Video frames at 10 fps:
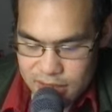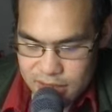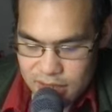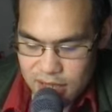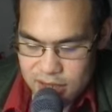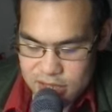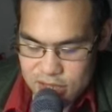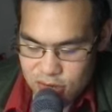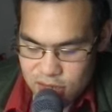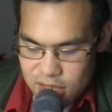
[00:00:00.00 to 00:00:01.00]
yeah,
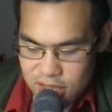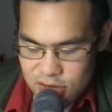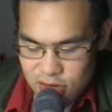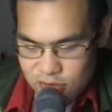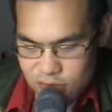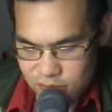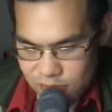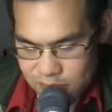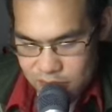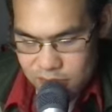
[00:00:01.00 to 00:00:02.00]
so
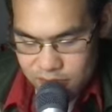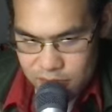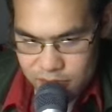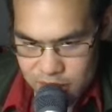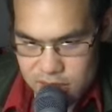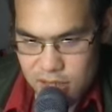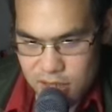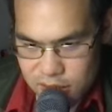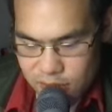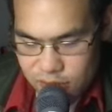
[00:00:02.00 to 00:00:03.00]
the basic
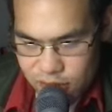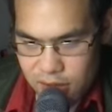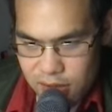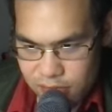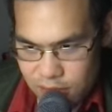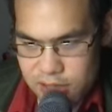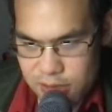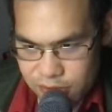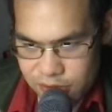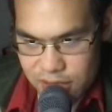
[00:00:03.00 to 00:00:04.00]
income trial in
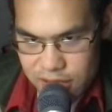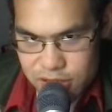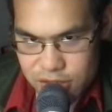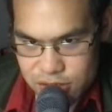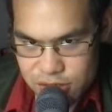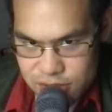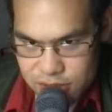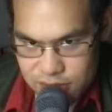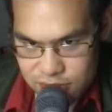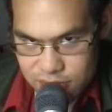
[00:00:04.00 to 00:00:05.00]
Madhya Pradesh
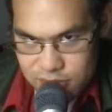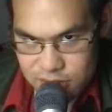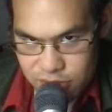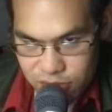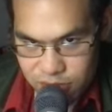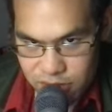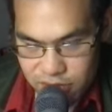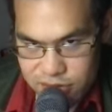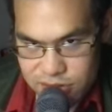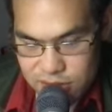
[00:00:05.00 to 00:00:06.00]
in the central
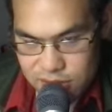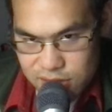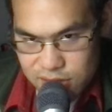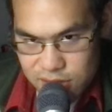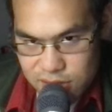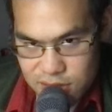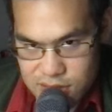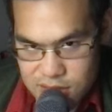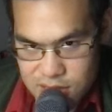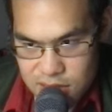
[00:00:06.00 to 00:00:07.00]
province in India,
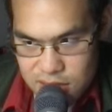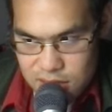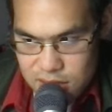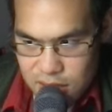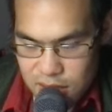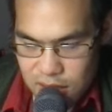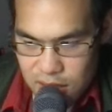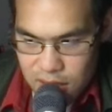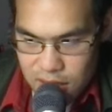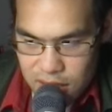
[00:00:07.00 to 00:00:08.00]

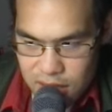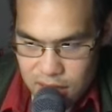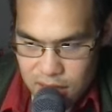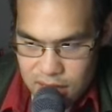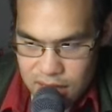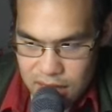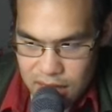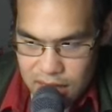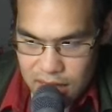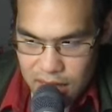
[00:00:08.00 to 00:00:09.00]
uh,
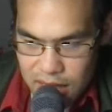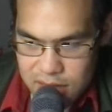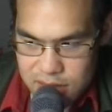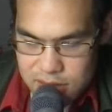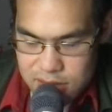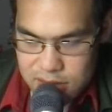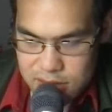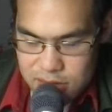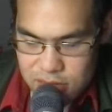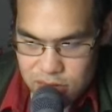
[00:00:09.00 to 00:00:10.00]
and
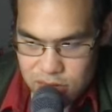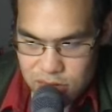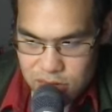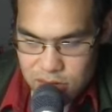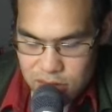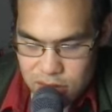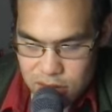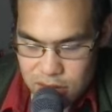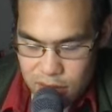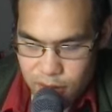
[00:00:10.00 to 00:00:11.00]
their